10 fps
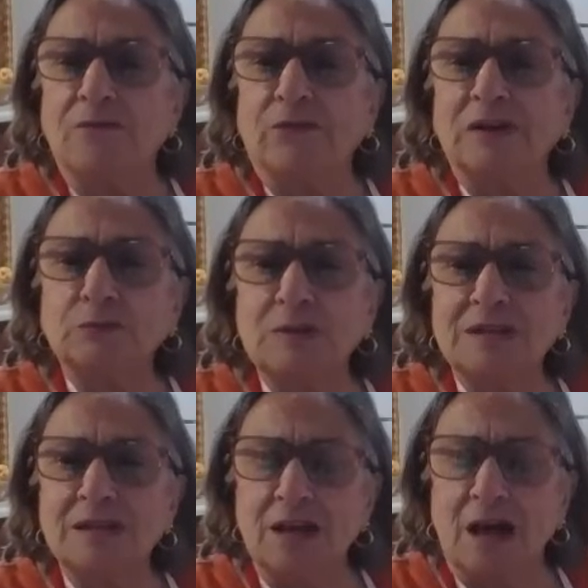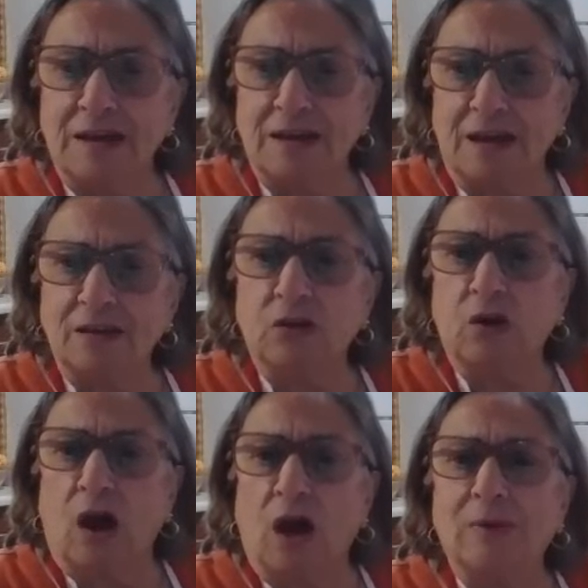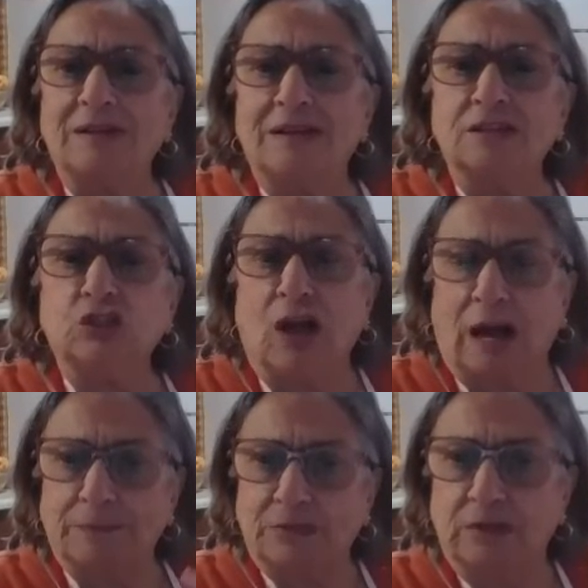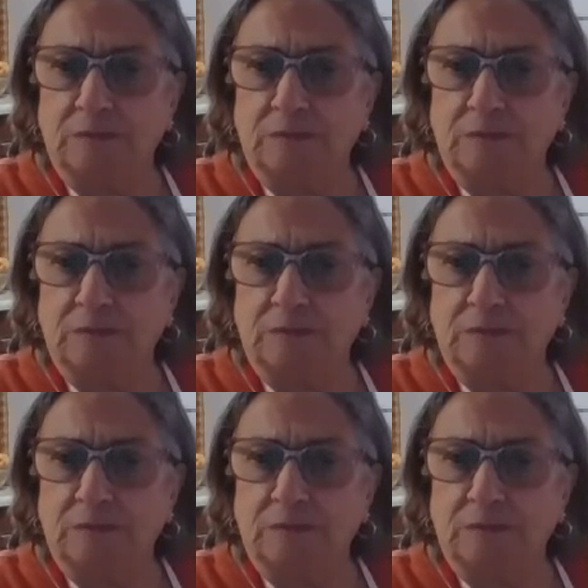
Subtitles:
First, we need an onion. We need it chopped.